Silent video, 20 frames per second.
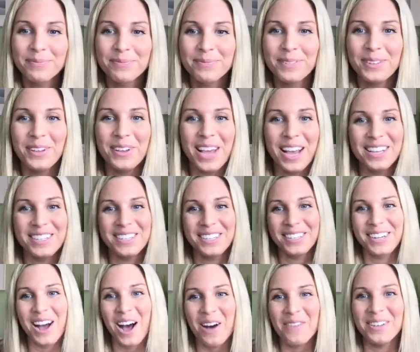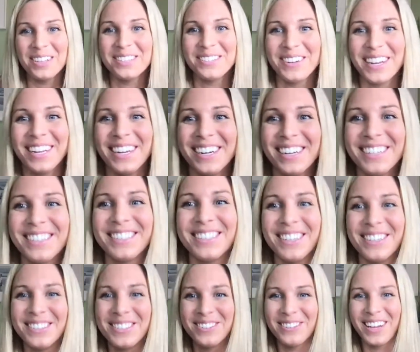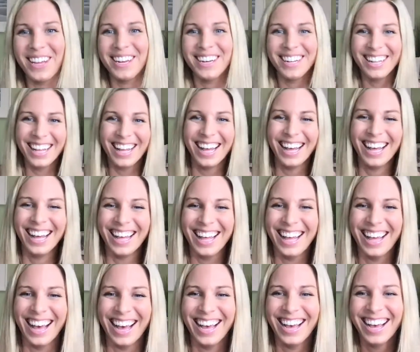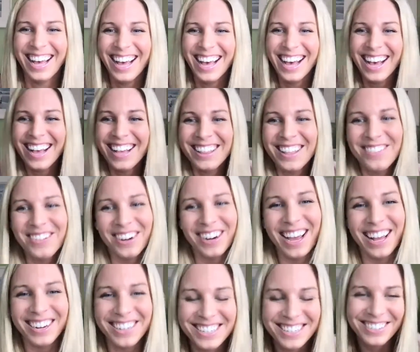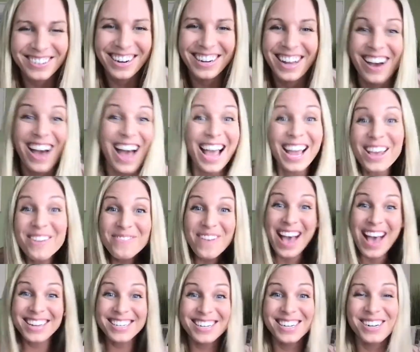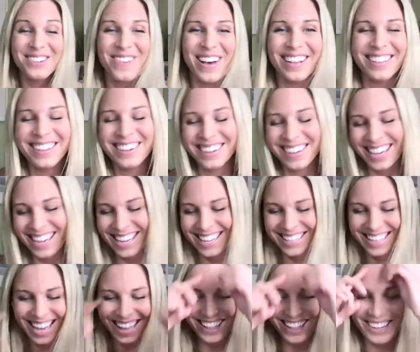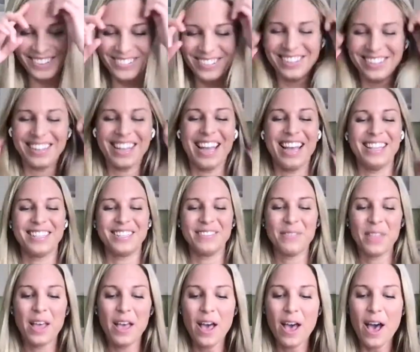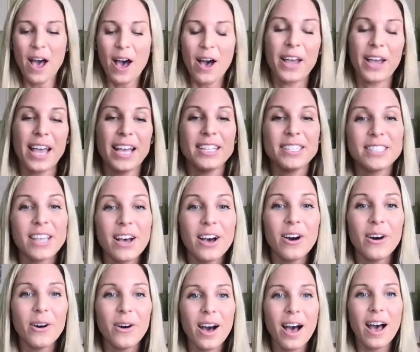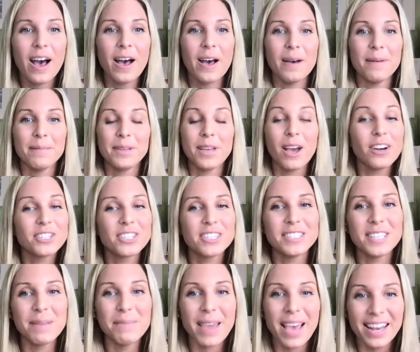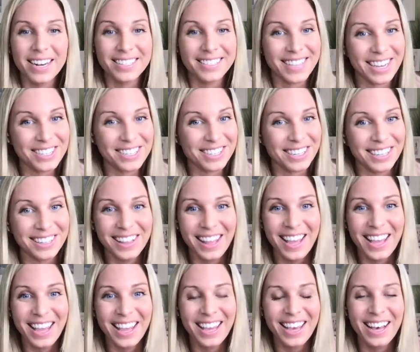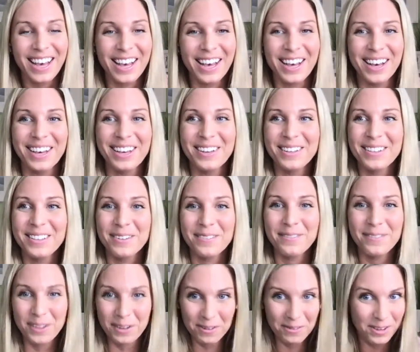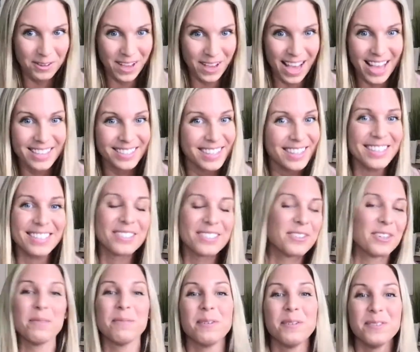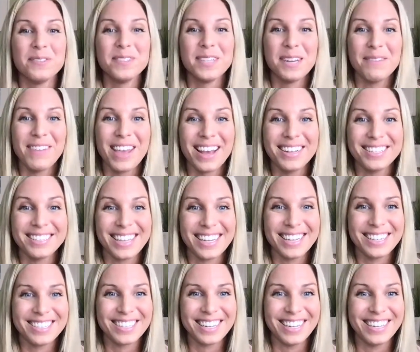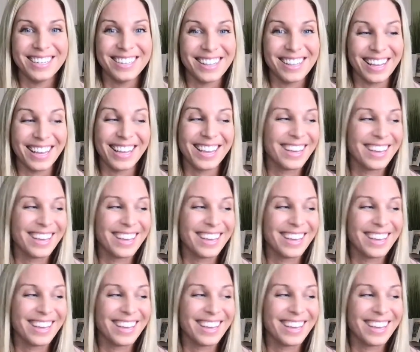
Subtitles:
You guys, your comments right here are so sweet. I love your energy right now. I get passionate about little kids. I love little kids. Okay, so y'all should see me at a session. Like the few of you guys in this group who've seen me at a session, like